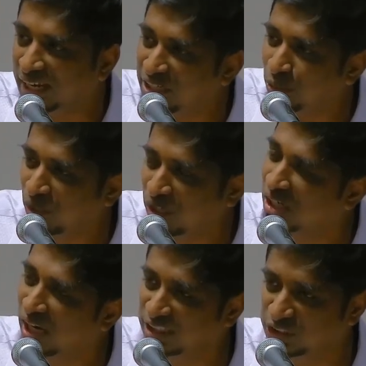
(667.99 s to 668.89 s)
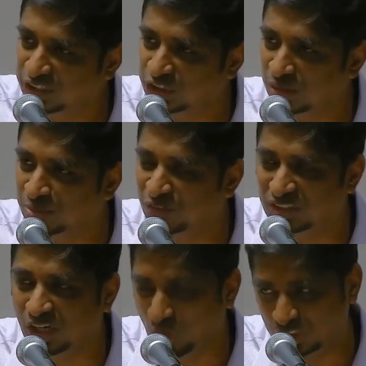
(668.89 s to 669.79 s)
get into a relationship
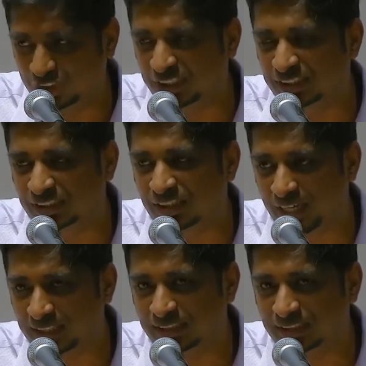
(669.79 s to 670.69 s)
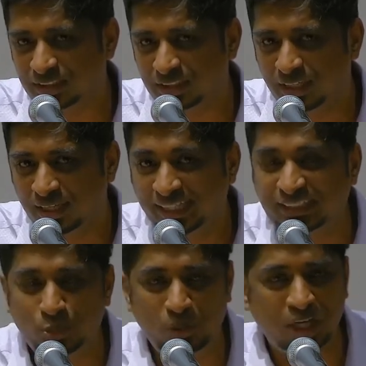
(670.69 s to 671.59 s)
with the Lord Jesus Christ.
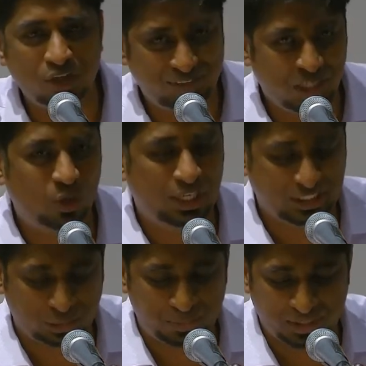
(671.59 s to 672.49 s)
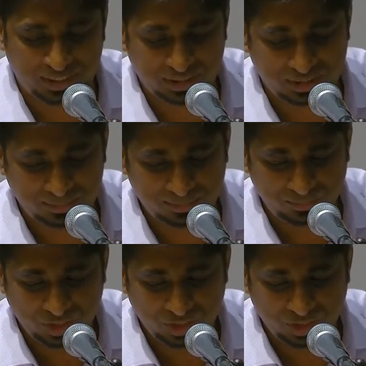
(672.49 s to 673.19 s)
It's the work of the Holy Spirit.